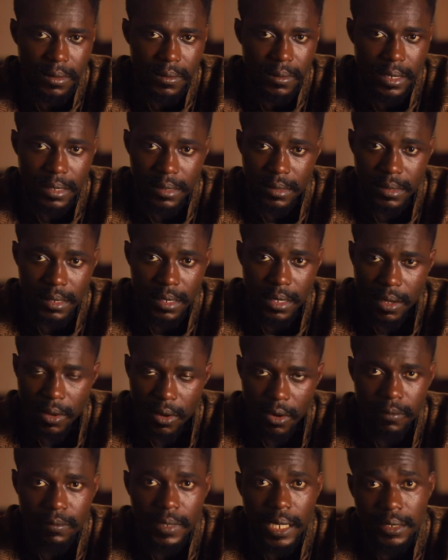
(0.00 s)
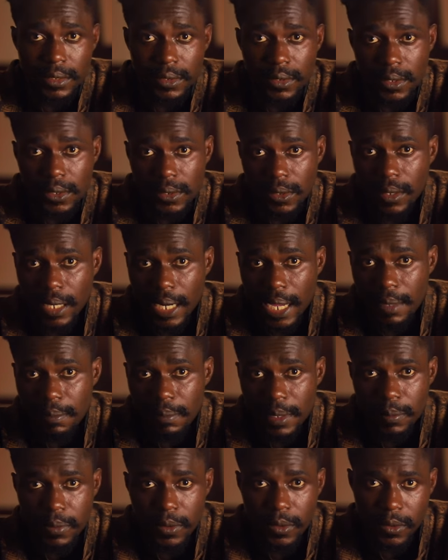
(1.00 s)
things of that sort online
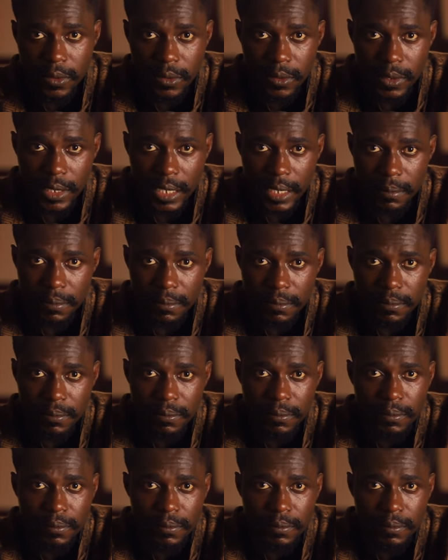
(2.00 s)
people could um,